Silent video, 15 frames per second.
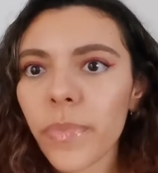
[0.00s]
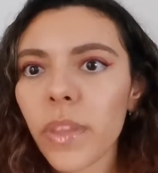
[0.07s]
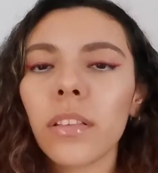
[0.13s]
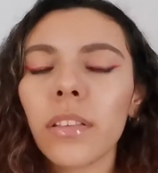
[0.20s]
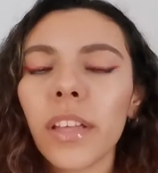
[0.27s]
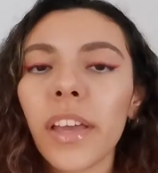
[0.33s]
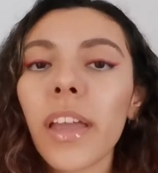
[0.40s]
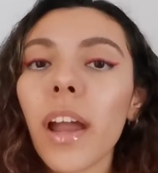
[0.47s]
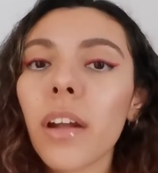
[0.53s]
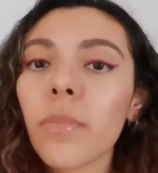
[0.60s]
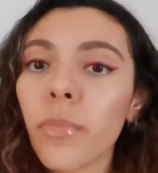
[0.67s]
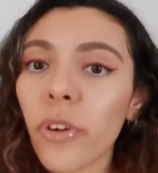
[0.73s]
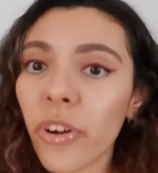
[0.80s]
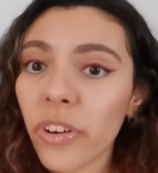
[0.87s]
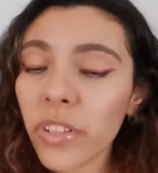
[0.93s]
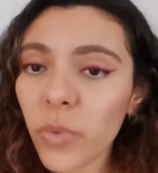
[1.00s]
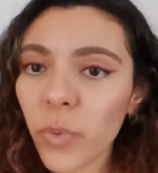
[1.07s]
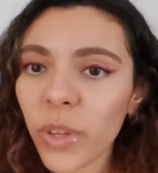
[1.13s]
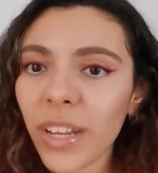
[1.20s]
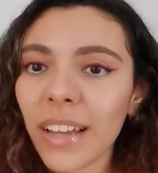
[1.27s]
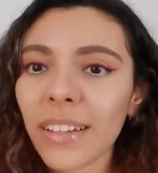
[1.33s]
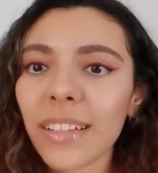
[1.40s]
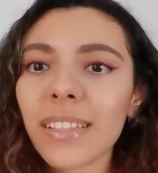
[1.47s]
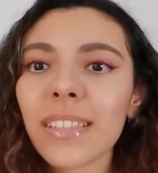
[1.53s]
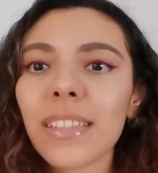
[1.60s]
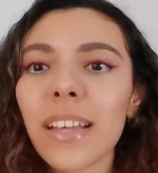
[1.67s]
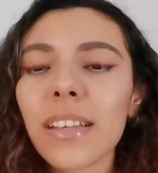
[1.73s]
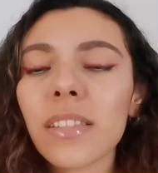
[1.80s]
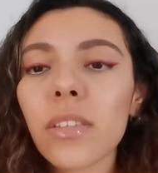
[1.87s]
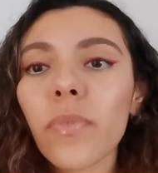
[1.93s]
they are burned with an
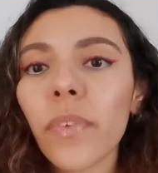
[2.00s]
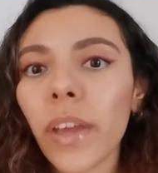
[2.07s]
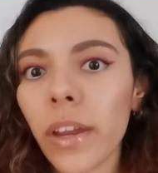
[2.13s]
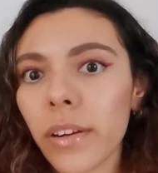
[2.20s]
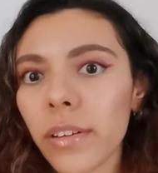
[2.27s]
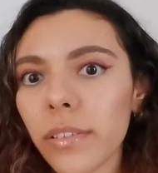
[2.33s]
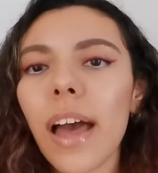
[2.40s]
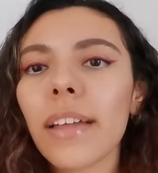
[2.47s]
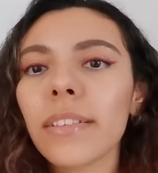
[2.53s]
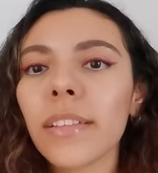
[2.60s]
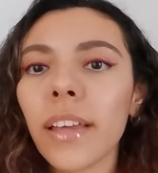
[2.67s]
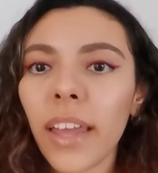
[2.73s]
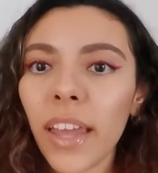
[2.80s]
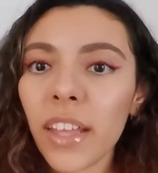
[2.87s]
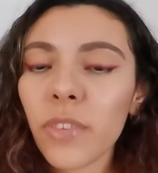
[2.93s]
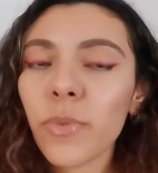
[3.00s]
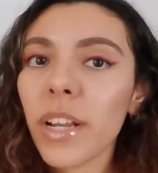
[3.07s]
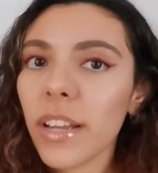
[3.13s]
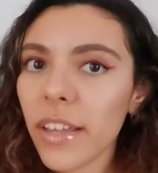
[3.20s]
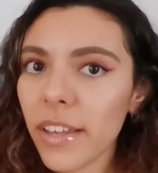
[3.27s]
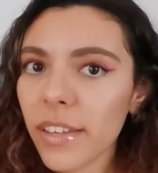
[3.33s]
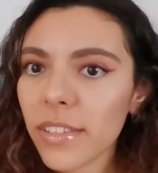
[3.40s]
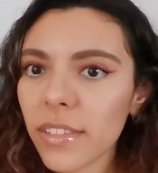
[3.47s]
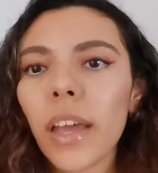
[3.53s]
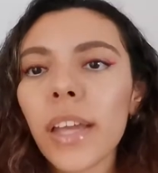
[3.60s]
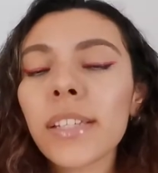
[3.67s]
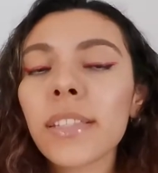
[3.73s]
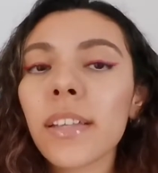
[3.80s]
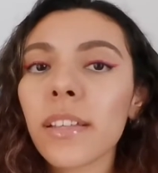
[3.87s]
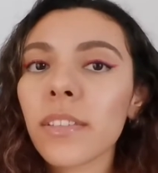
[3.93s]
excess of air, and the heat released
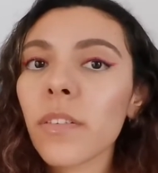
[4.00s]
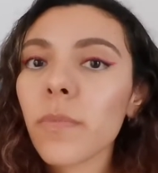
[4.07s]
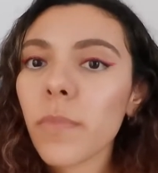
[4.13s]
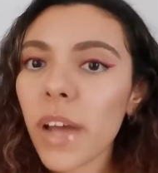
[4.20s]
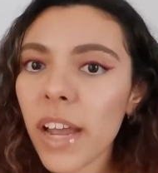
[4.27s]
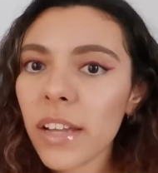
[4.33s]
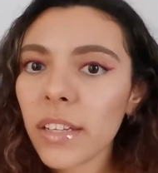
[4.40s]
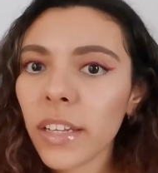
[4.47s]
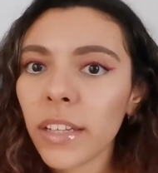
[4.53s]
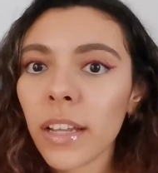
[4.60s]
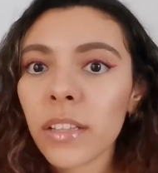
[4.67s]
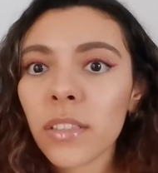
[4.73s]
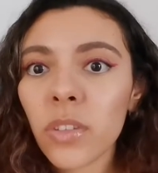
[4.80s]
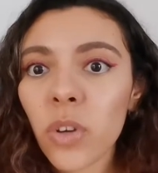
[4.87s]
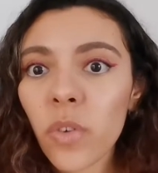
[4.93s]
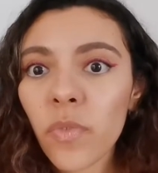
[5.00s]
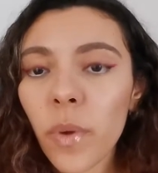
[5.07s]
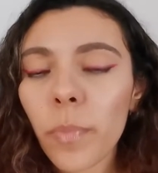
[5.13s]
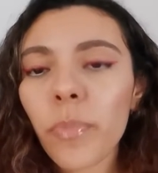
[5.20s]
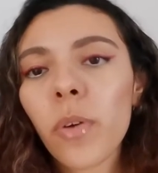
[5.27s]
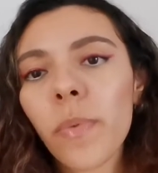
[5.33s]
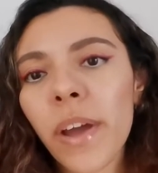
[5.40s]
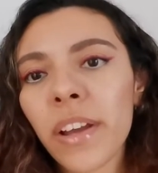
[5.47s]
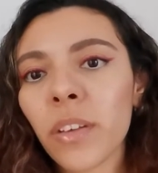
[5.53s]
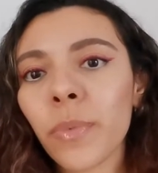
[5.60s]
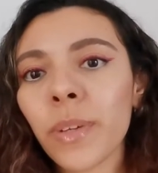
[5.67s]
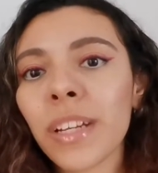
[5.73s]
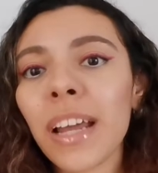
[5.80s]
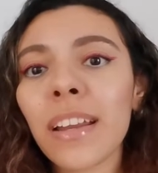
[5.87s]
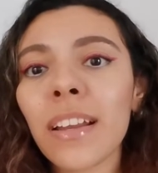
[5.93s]
is determined in a tube provided
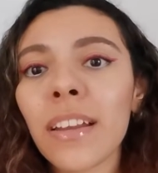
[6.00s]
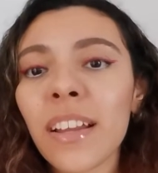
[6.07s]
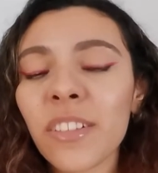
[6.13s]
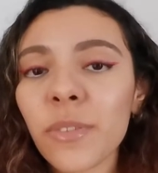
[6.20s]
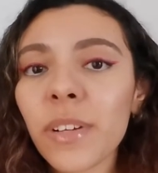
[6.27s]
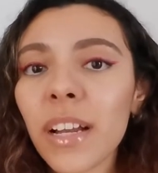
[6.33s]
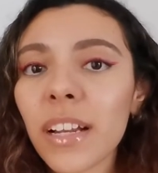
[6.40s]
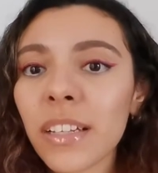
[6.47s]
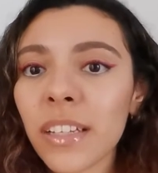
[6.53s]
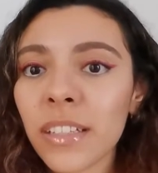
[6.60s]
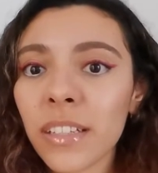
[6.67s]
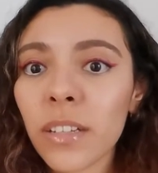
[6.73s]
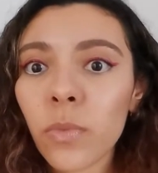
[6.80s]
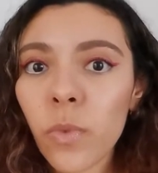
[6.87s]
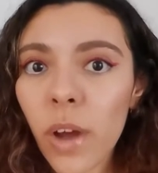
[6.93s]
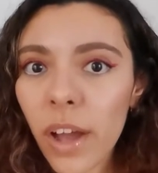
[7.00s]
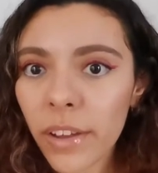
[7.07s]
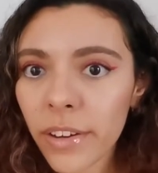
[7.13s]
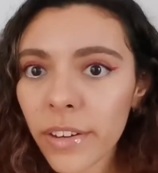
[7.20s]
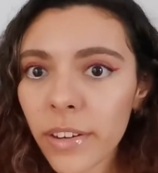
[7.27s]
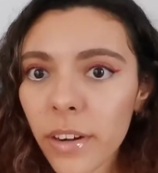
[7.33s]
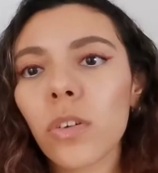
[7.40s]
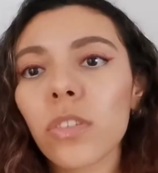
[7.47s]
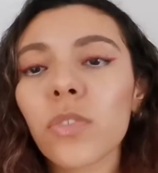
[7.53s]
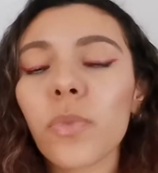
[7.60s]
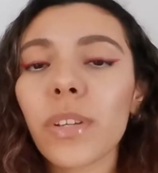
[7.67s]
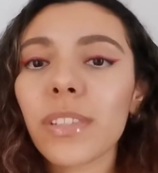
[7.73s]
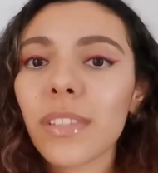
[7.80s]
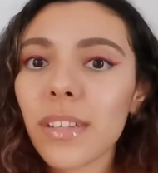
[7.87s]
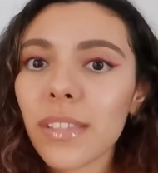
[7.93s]
with an electrical heated wire whose
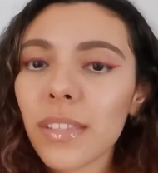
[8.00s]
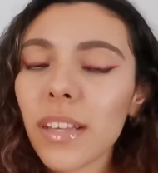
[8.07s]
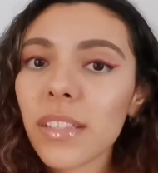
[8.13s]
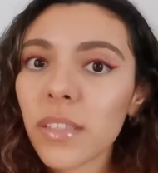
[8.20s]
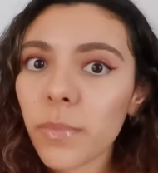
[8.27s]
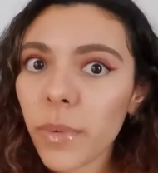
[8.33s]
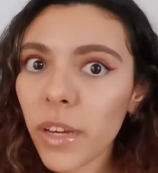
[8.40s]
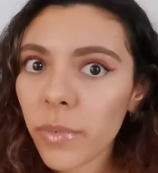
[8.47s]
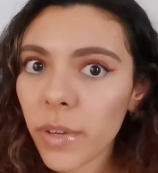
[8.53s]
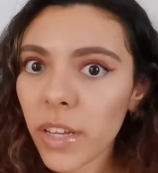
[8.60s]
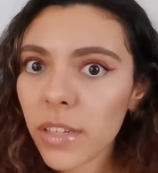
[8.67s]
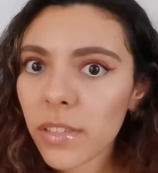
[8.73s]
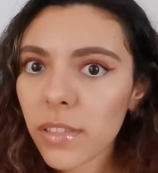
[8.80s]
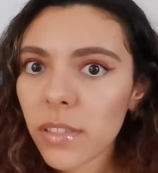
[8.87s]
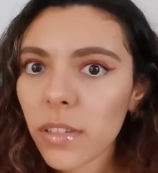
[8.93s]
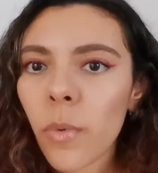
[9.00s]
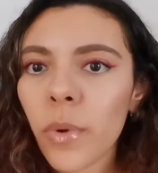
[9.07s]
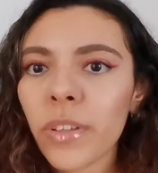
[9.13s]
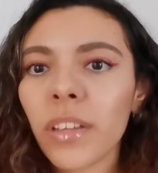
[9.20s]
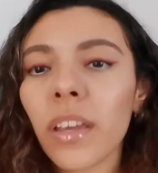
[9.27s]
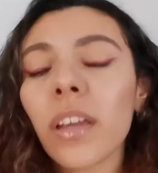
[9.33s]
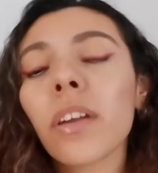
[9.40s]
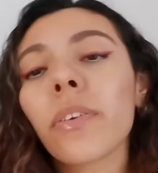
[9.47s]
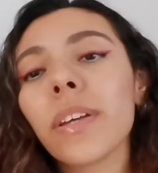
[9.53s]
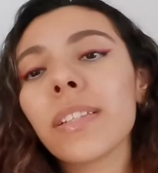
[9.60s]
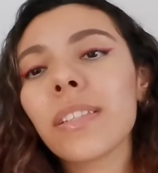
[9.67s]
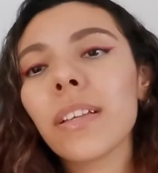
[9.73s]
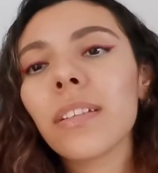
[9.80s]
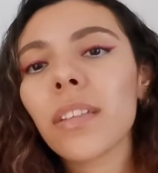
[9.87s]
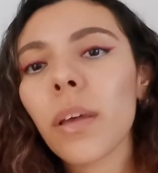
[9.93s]
resistance varies with the
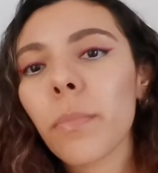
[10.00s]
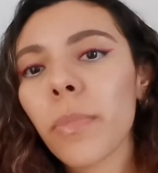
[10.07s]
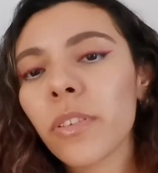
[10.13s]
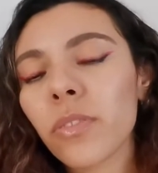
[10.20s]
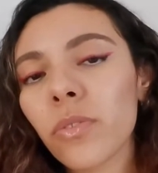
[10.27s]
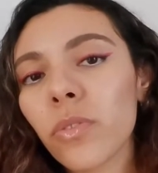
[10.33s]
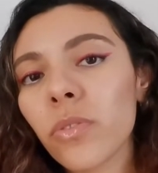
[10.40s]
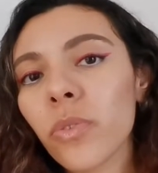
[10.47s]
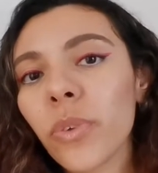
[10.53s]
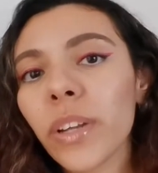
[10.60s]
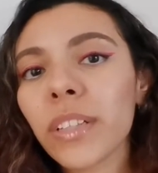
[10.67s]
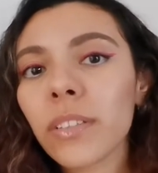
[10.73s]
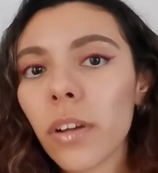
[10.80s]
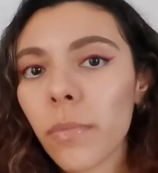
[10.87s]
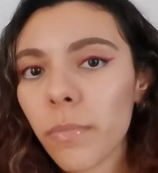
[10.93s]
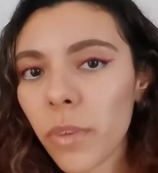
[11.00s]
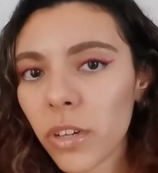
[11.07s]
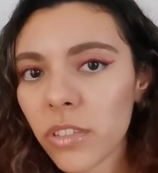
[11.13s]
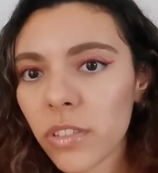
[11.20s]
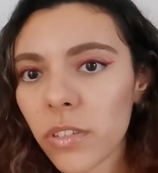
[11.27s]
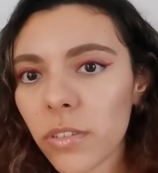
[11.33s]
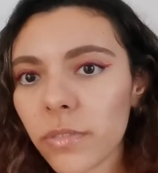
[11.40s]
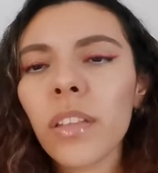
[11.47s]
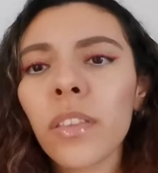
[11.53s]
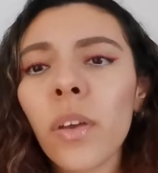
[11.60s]
increase in temperature during combustion.